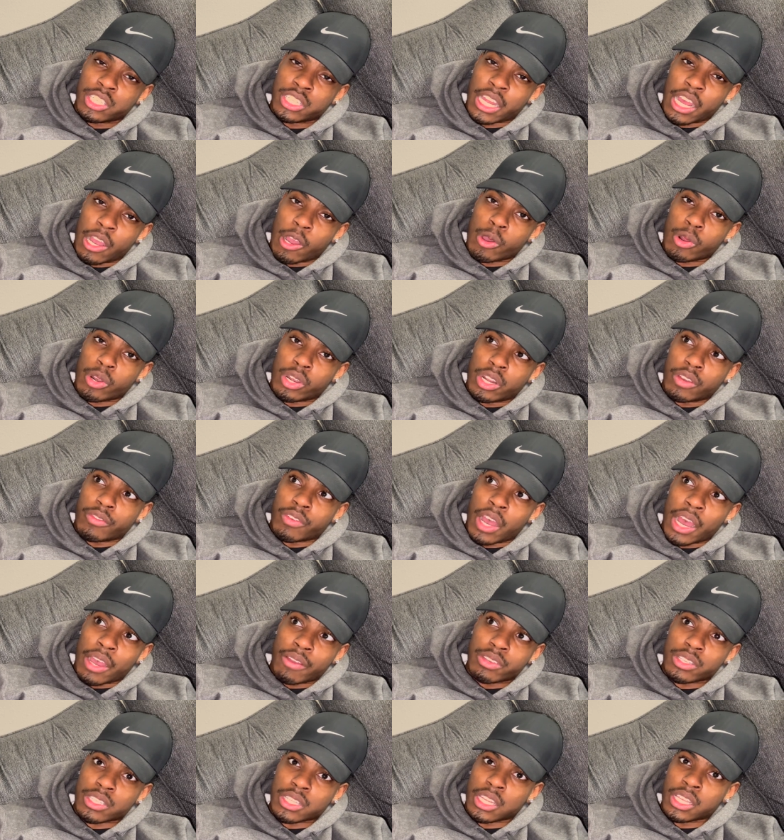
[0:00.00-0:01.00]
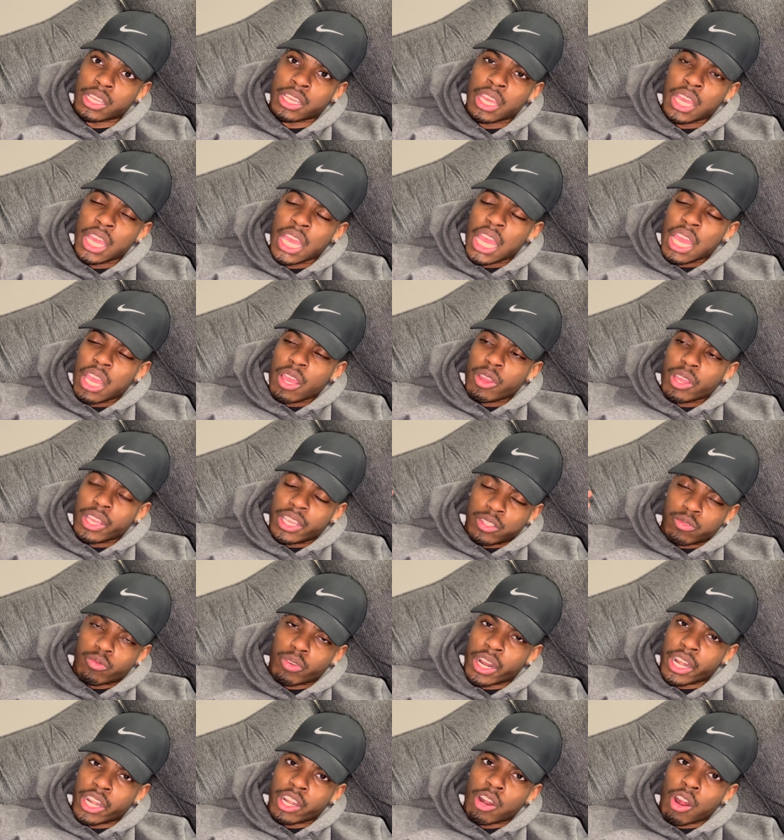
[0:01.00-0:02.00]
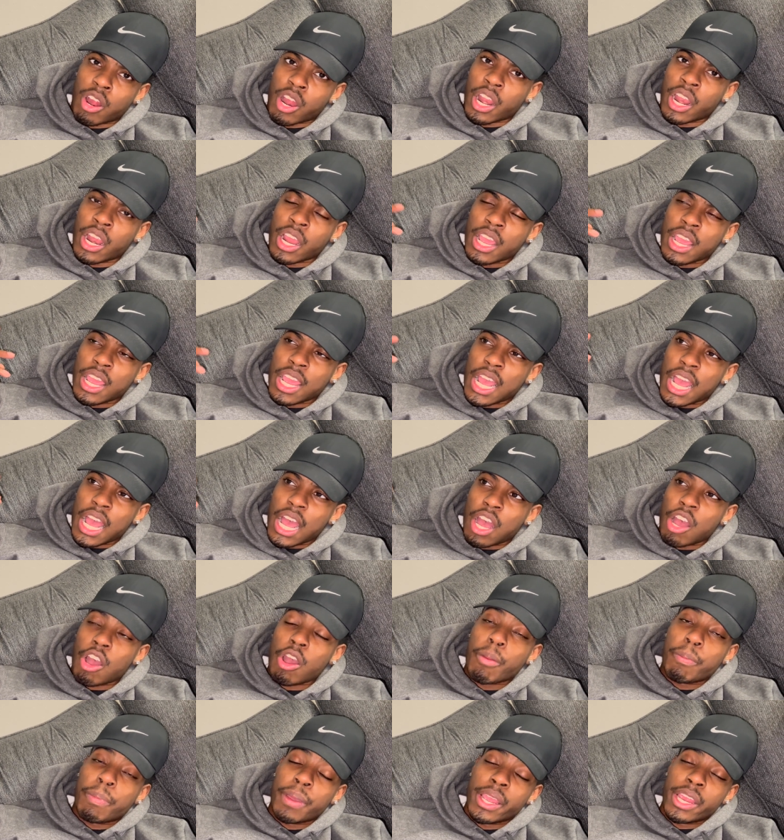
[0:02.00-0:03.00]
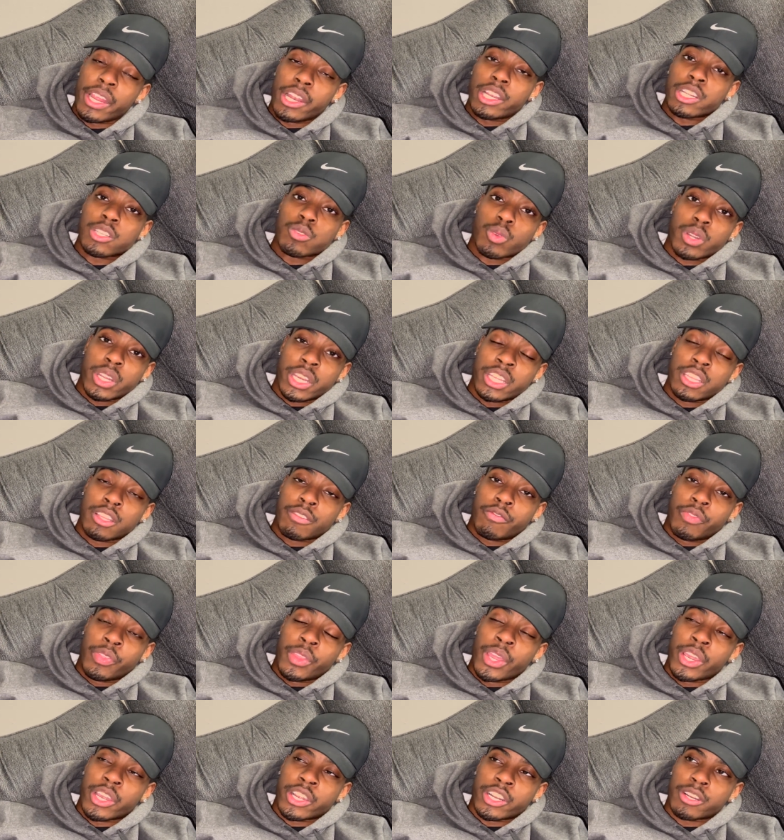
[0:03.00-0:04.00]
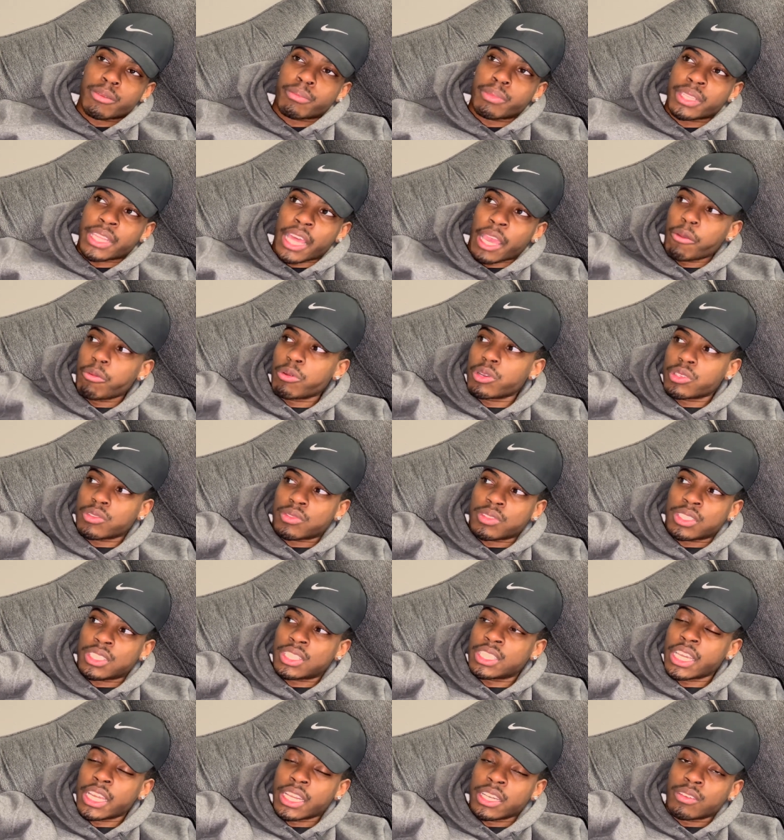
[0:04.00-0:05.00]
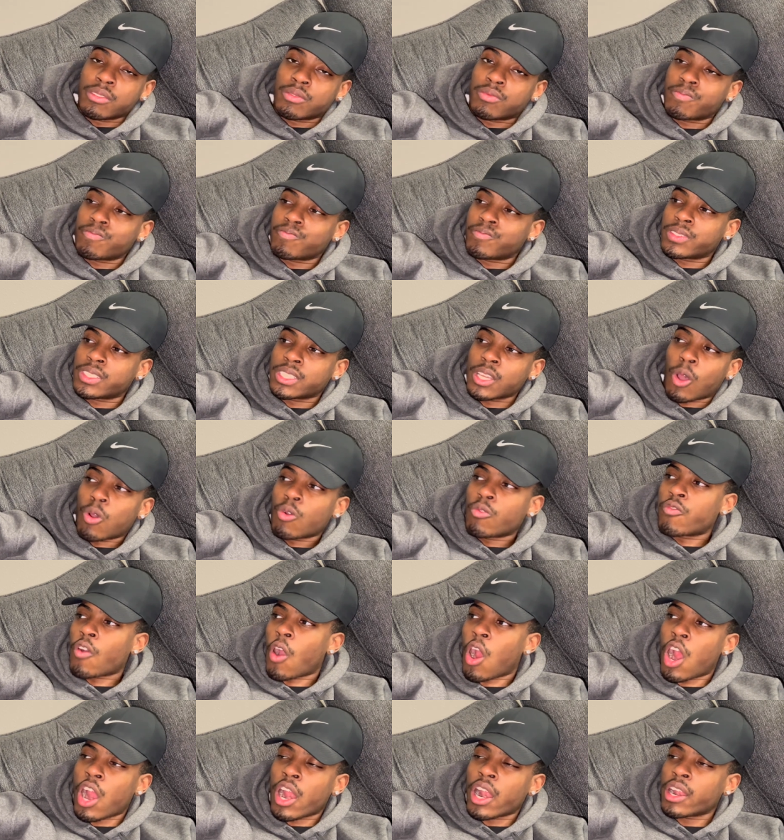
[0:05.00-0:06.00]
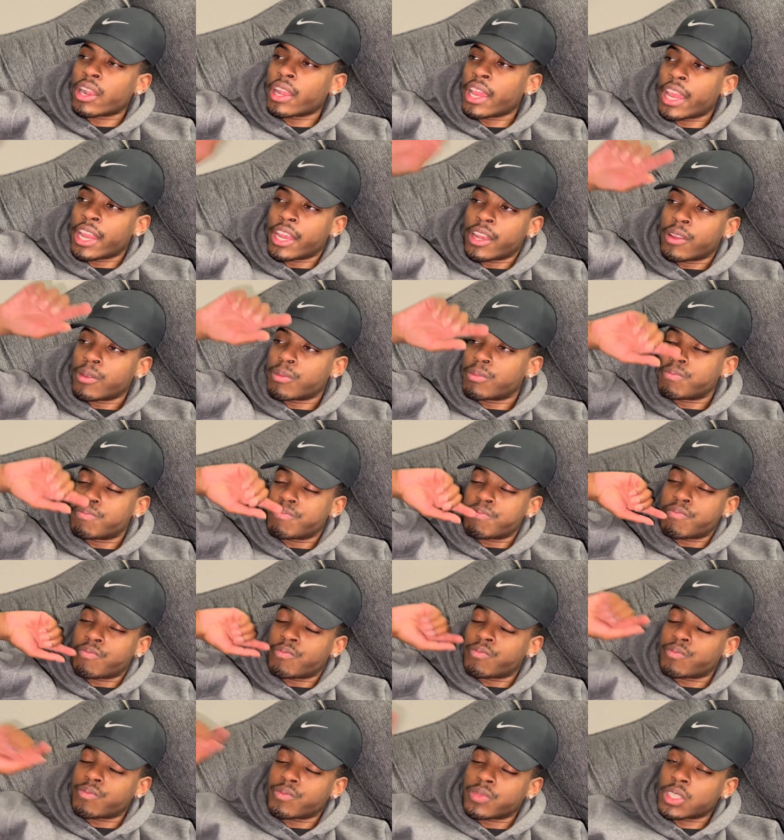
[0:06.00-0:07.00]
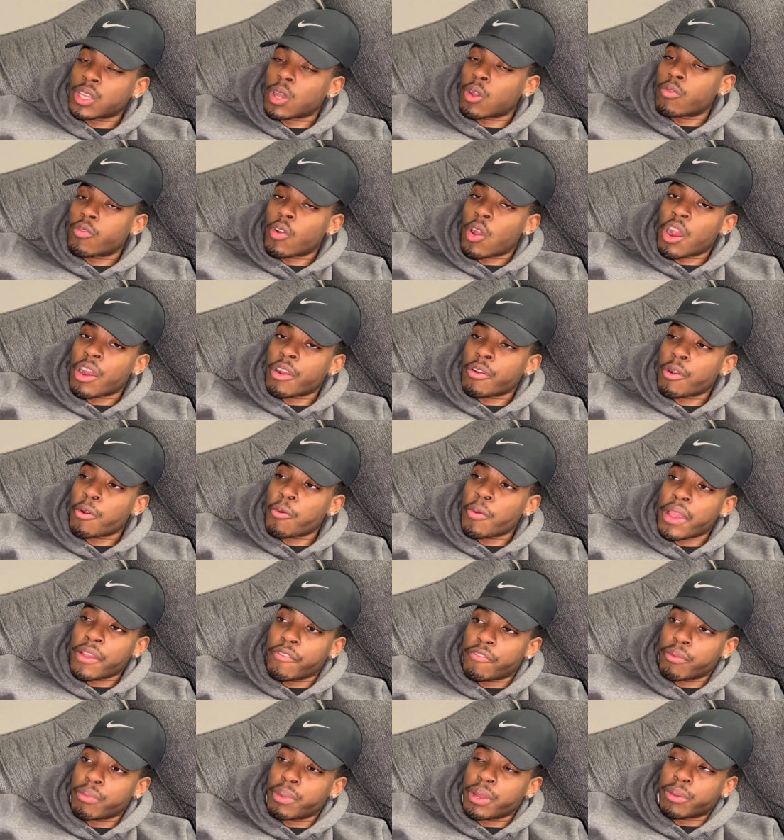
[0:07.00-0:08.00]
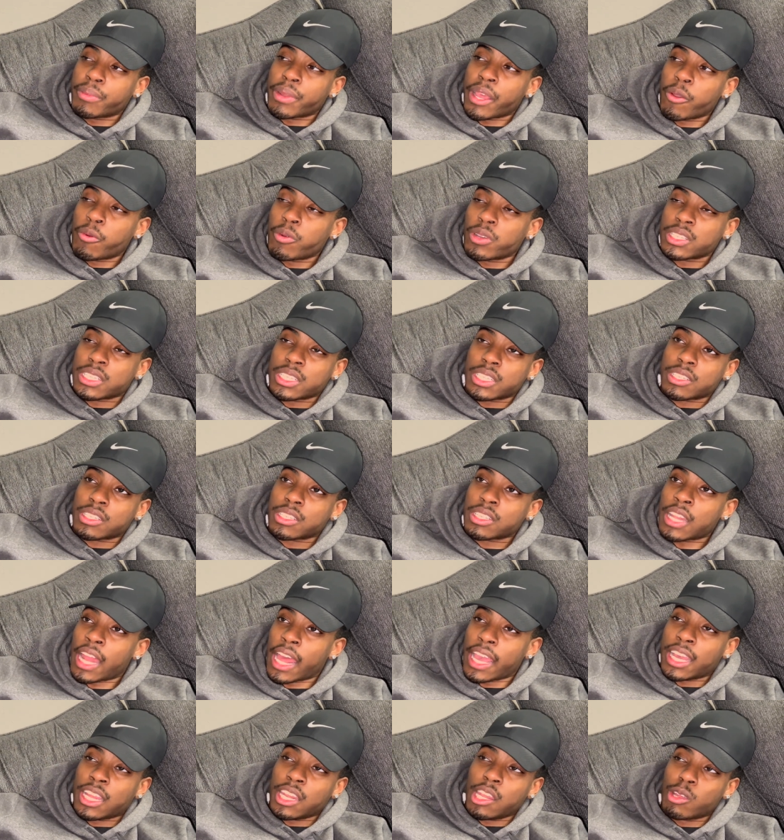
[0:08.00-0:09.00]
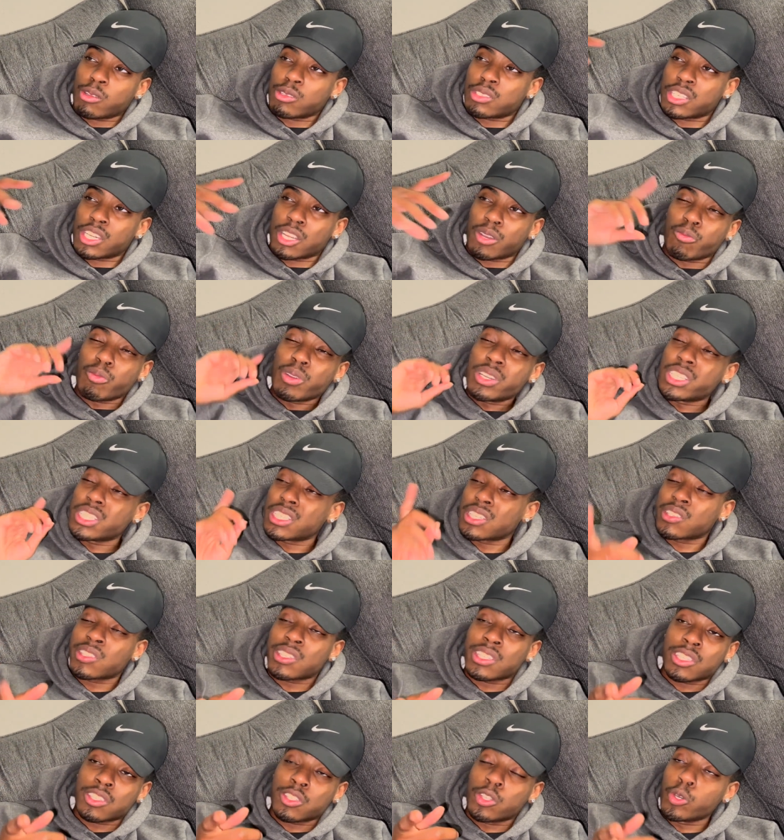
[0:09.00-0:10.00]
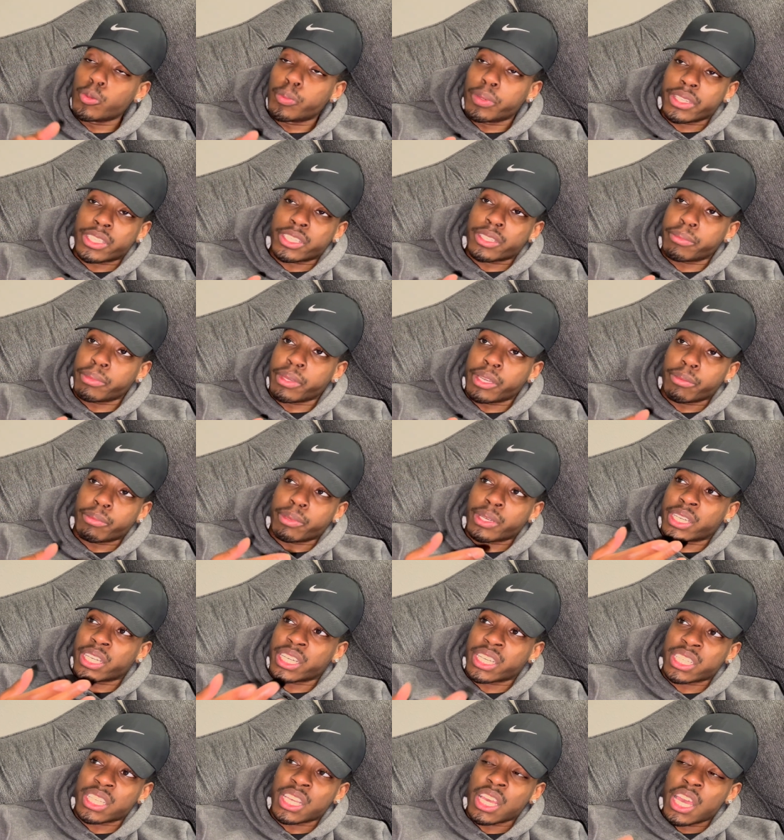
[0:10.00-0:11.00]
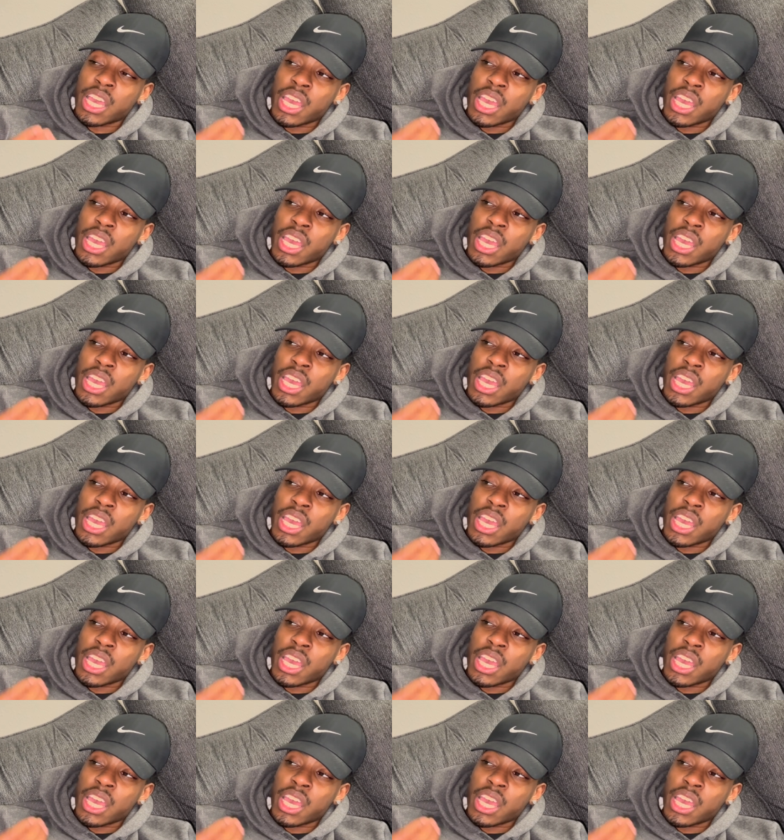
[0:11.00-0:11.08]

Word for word: not old enough, obviously. It's rated R. Her parents were in the theater, but they were sitting so far at the so far away from them, they wasn't like close to them, which is stupid to me because